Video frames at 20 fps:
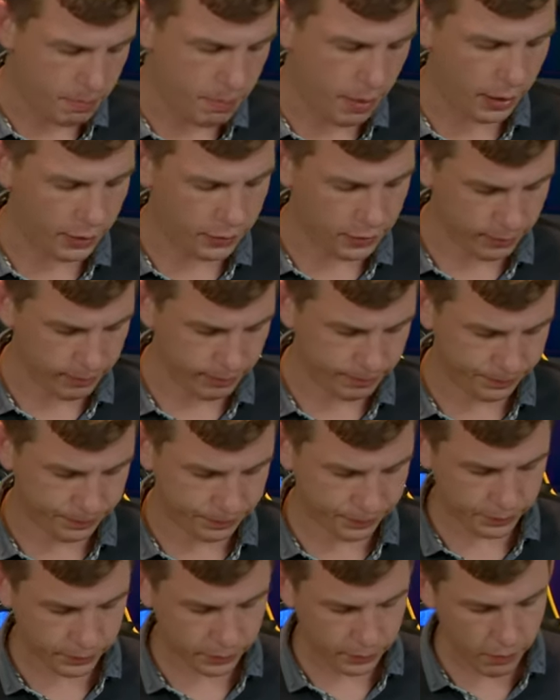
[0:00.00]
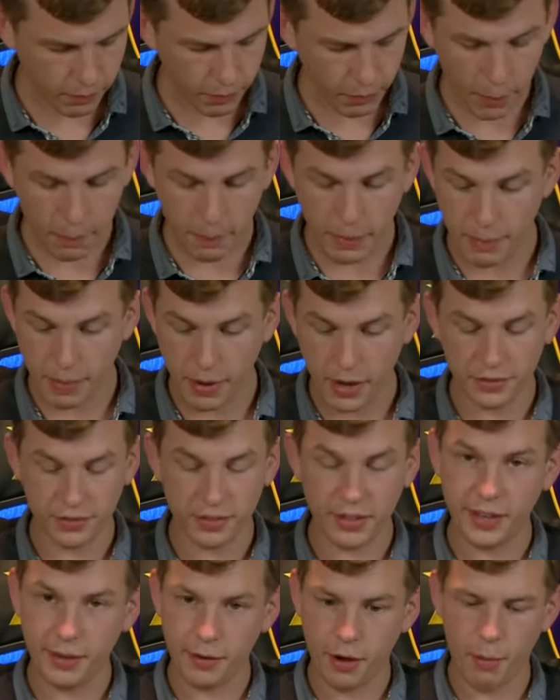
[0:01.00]
But Me
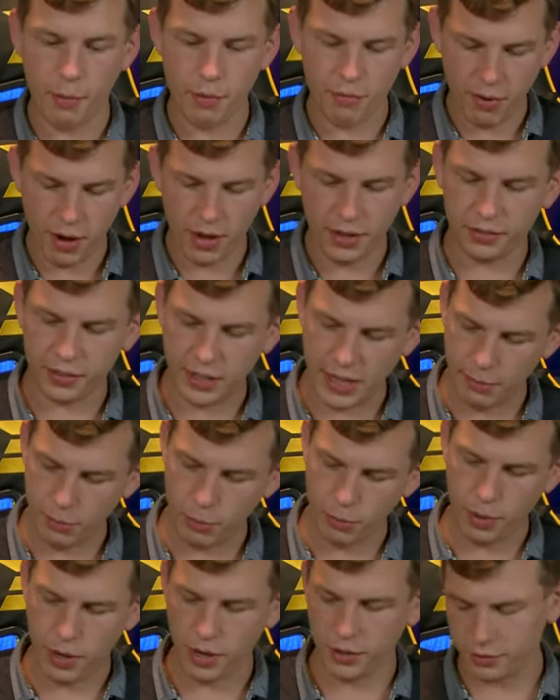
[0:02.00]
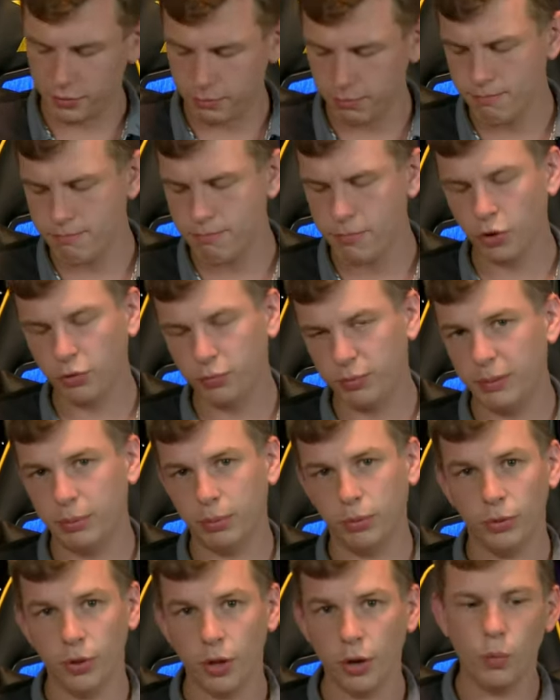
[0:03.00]
personally, I'm a raised keyboard person. Most
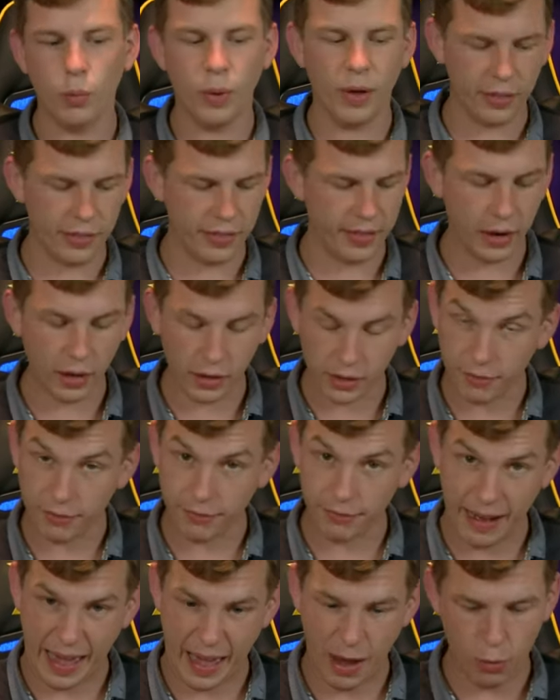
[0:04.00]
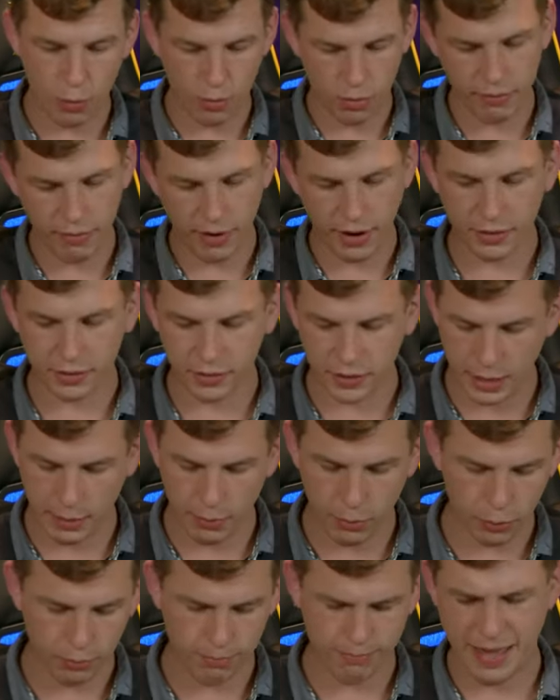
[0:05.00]
people know whether they like a flat or a raised
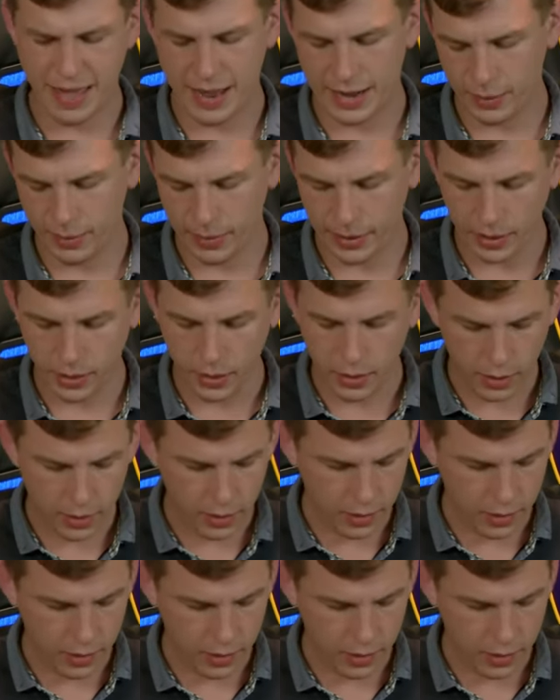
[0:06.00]
keyboard anyway.